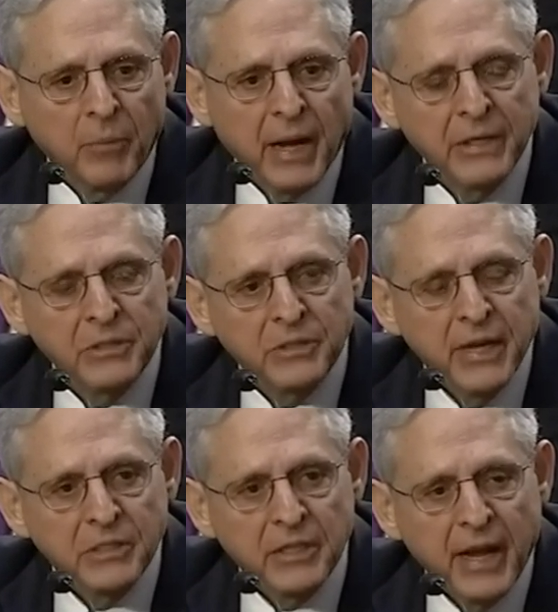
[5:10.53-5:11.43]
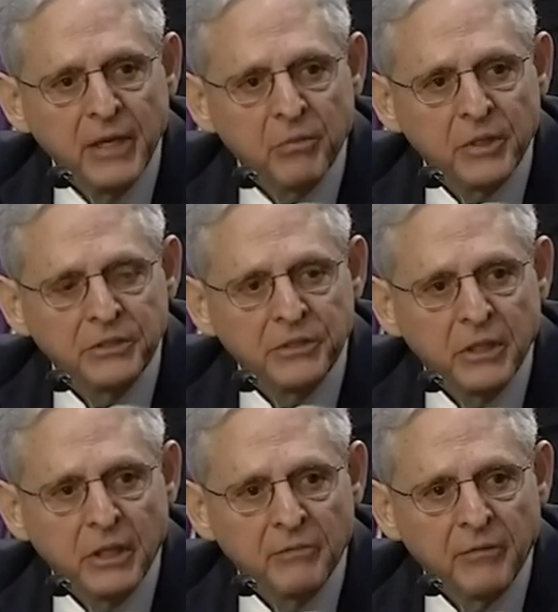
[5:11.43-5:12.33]
bias against any
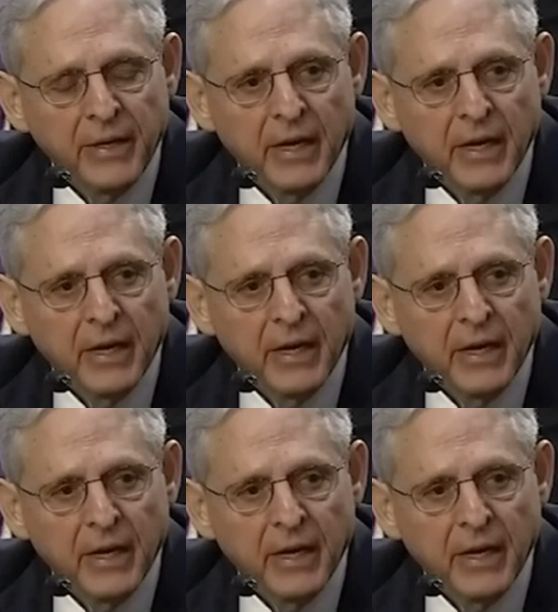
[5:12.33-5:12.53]
religion of